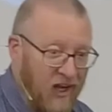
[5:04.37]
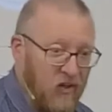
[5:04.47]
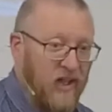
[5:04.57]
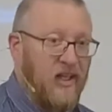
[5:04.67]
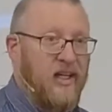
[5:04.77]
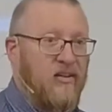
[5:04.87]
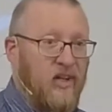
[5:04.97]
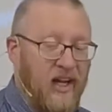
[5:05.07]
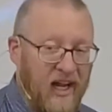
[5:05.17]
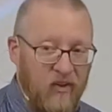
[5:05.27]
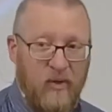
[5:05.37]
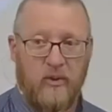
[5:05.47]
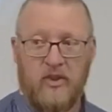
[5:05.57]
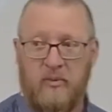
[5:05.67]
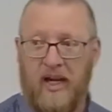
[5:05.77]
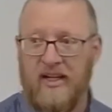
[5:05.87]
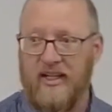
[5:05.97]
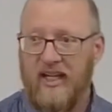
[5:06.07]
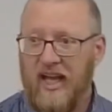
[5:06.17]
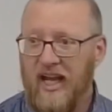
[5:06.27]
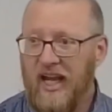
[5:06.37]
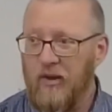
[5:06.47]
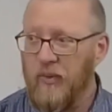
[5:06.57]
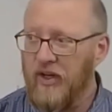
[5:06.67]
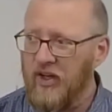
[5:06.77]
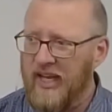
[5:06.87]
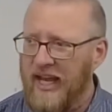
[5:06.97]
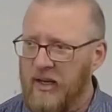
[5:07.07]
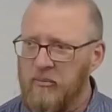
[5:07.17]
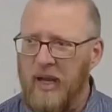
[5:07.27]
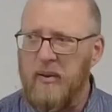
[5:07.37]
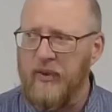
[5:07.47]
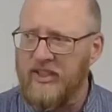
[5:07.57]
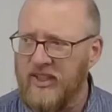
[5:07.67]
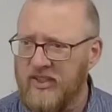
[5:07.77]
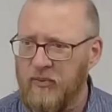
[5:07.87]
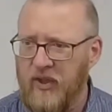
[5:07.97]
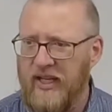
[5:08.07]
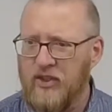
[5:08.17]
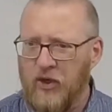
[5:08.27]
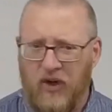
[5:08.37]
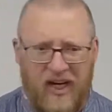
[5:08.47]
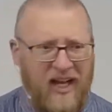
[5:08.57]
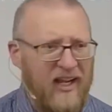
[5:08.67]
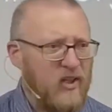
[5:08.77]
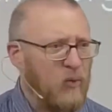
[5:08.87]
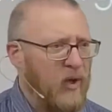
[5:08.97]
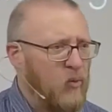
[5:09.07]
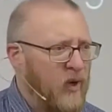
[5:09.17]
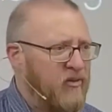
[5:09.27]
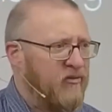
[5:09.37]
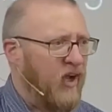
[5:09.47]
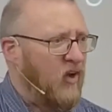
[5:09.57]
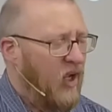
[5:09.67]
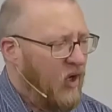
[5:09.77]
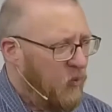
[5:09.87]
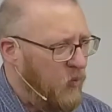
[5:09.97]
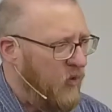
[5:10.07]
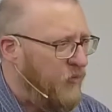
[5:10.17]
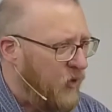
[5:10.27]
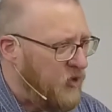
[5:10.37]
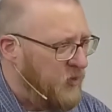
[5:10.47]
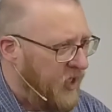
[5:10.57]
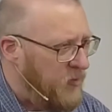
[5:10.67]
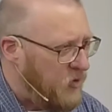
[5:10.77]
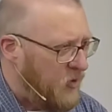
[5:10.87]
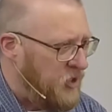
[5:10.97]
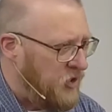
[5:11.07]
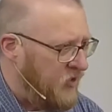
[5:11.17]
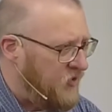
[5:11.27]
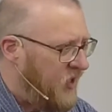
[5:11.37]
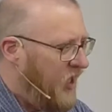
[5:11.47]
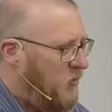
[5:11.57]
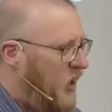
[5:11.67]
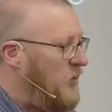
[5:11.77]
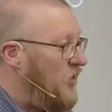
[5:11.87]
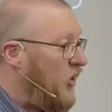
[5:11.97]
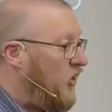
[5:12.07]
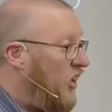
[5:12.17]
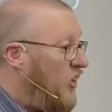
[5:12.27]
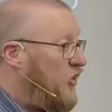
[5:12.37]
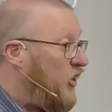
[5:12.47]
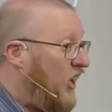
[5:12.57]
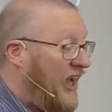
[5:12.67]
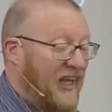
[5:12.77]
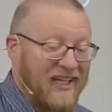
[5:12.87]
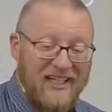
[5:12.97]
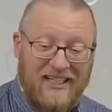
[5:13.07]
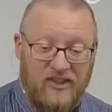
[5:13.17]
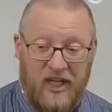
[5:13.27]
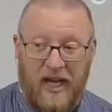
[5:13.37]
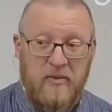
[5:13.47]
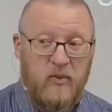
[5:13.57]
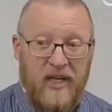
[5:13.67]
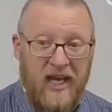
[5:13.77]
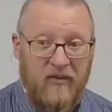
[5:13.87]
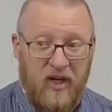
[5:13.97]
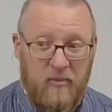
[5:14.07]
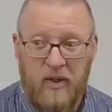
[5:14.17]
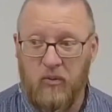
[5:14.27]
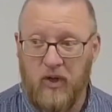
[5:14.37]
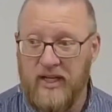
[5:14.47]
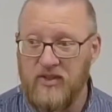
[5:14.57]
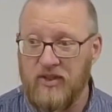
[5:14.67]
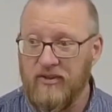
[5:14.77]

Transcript: they lived and how they responded. And we look at it, and maybe we see some things that are a lot like the way we felt when we first became Christians. Maybe they're, they're like uh, times we have in our memories of,